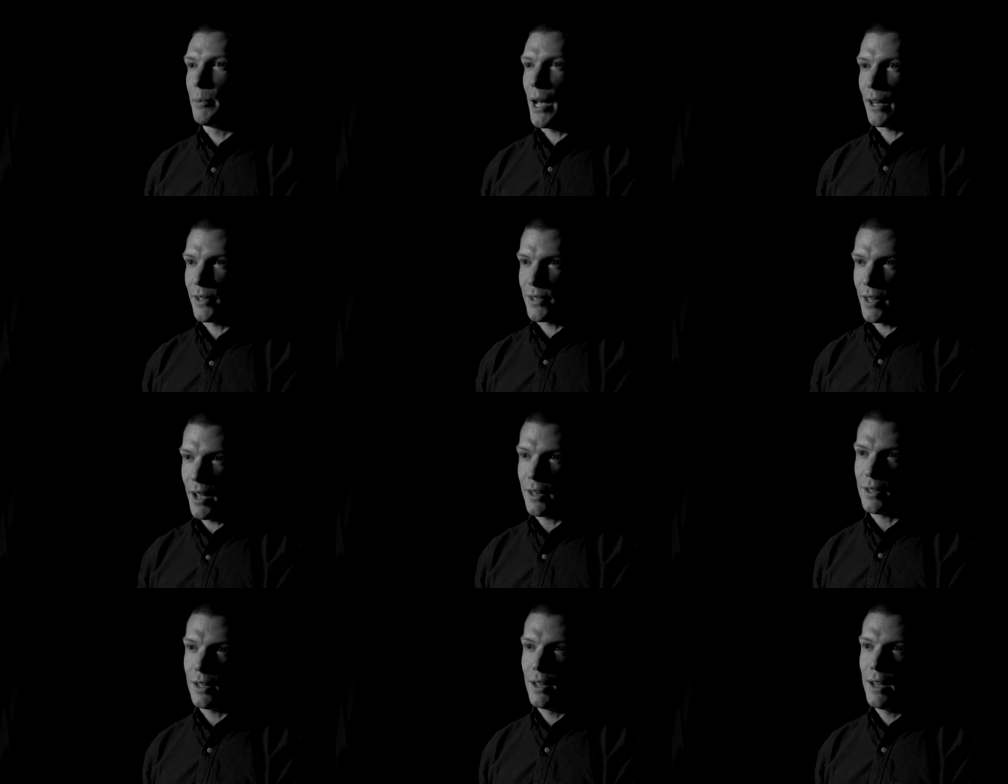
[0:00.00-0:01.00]
Pakistan,
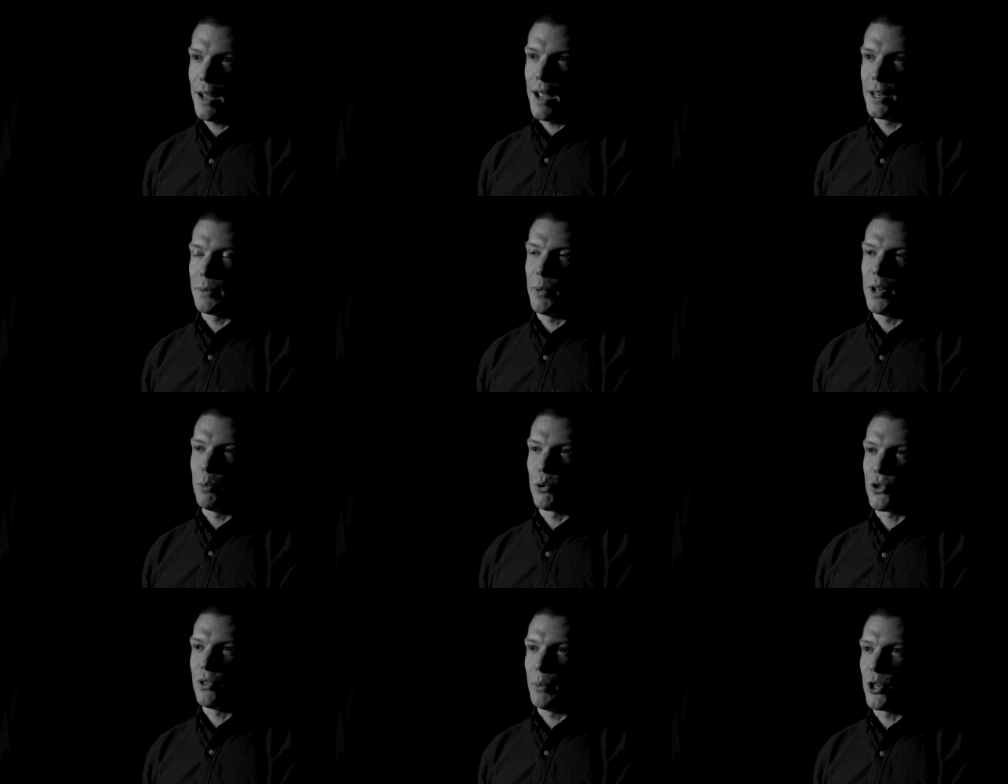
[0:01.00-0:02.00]
and spent a
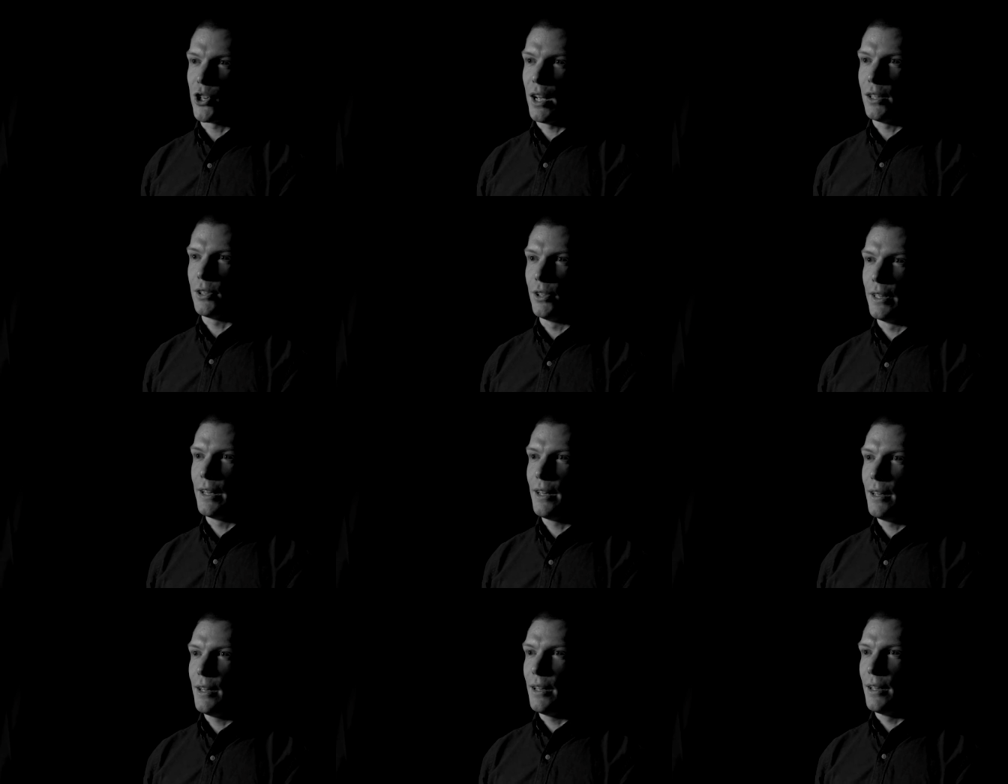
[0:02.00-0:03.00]
portion of my childhood
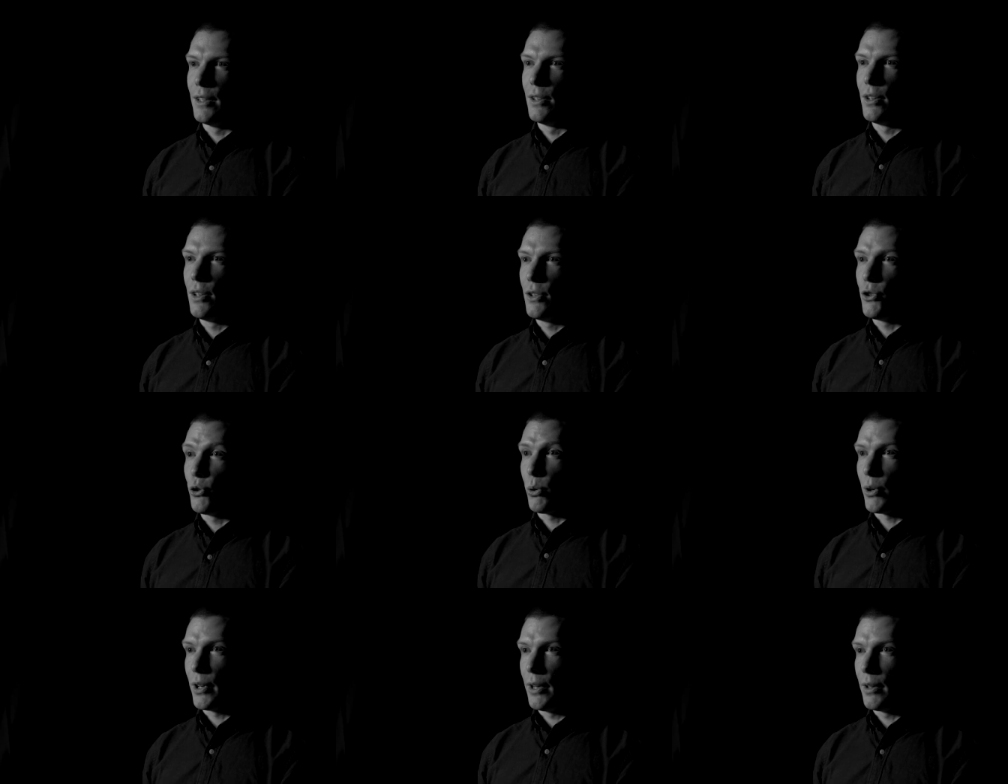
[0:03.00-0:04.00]
in
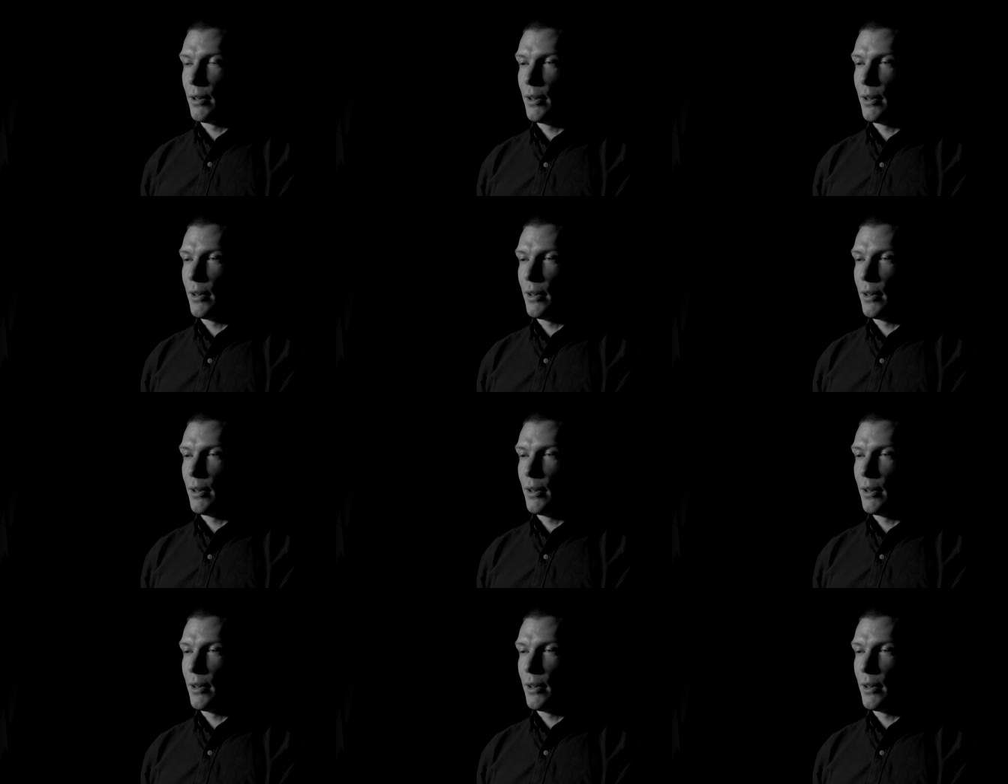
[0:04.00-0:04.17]
Jordan.